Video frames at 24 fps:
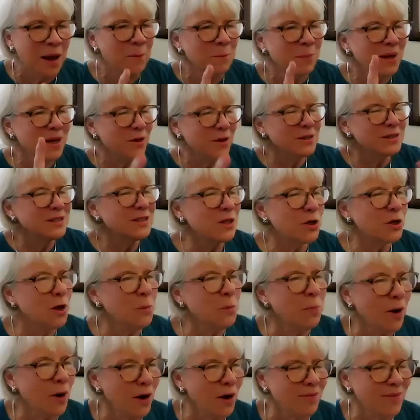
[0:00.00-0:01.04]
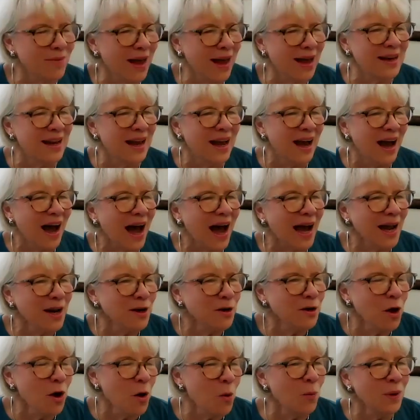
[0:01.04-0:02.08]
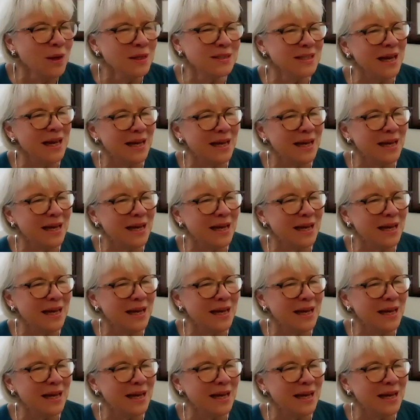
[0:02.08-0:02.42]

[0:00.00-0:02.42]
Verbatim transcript: But here's the good part of that: I know once